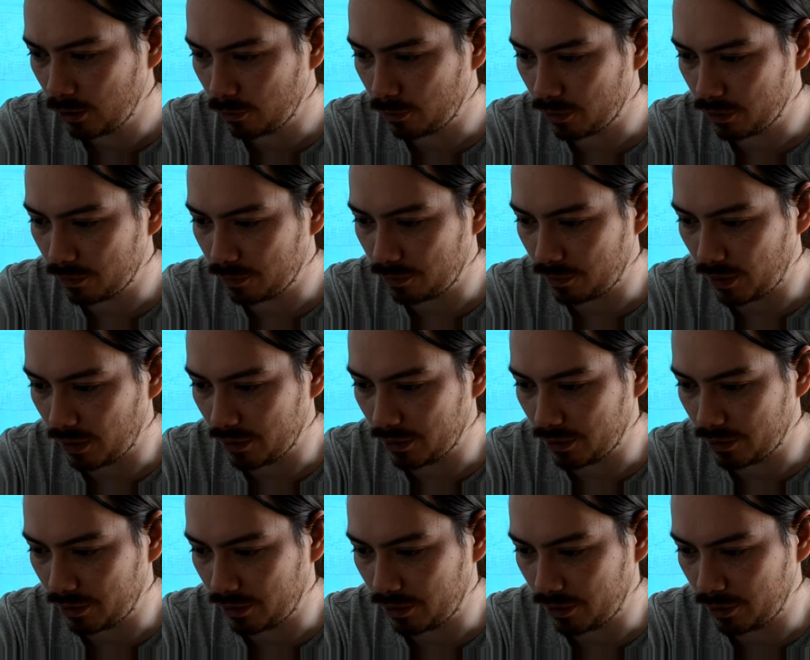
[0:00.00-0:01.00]

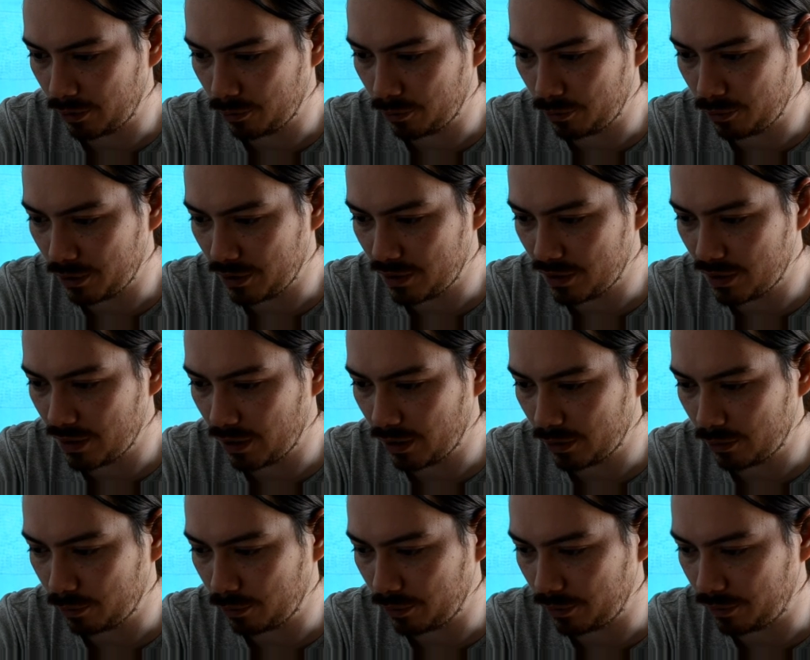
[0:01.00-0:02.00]
Grandfather, and who is
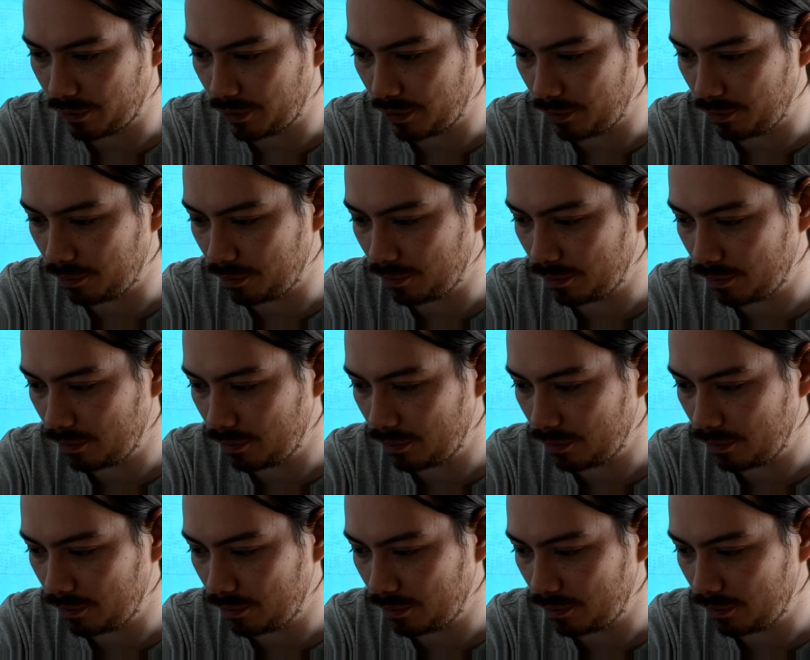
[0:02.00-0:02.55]
that with him?